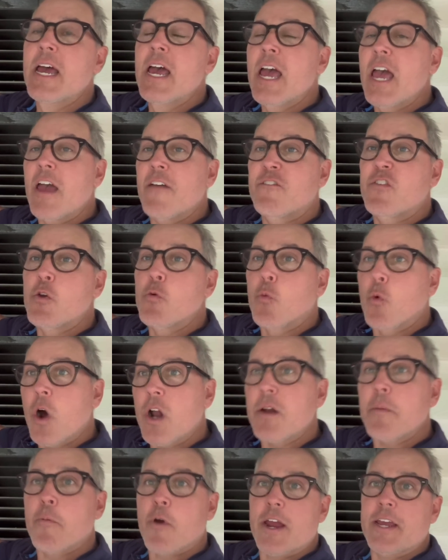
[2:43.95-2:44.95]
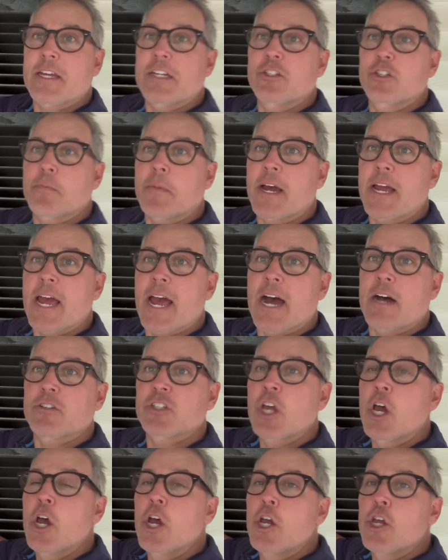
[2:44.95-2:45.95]
If you want to break into my house,
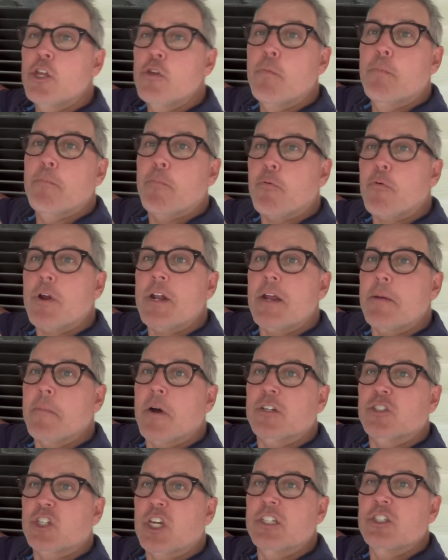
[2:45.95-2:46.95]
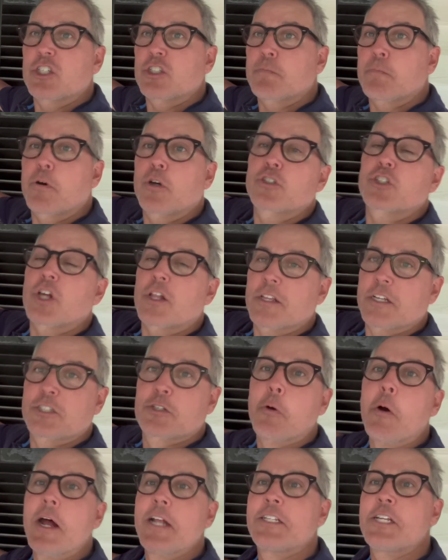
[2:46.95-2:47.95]
you pretty much can just push on
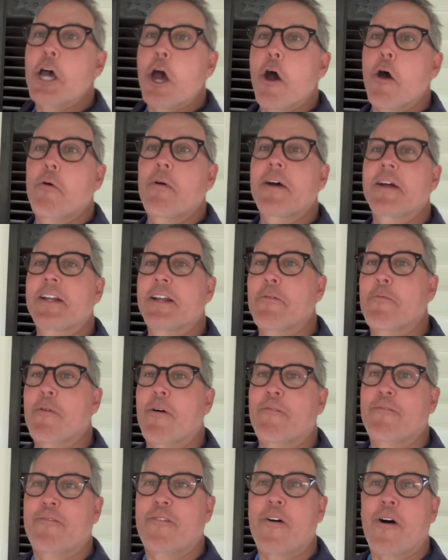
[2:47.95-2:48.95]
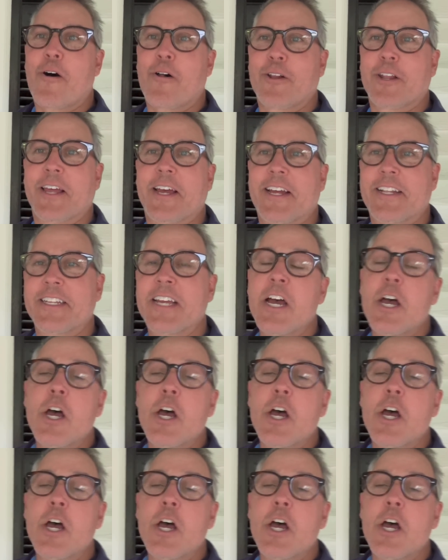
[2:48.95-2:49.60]
this window and it will fall in.